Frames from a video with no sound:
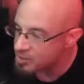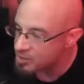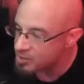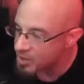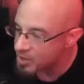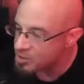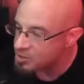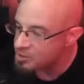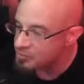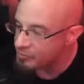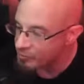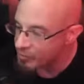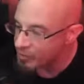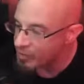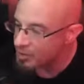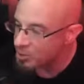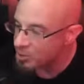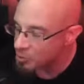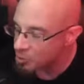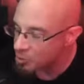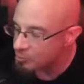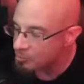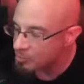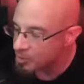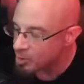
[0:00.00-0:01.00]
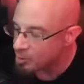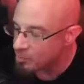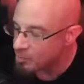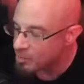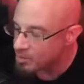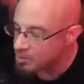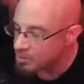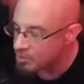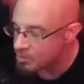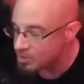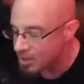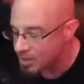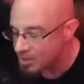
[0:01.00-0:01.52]
got some very cool
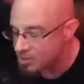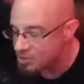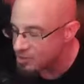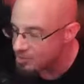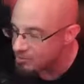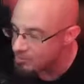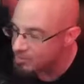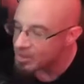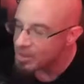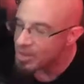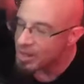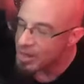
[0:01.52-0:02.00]
moments. It's got some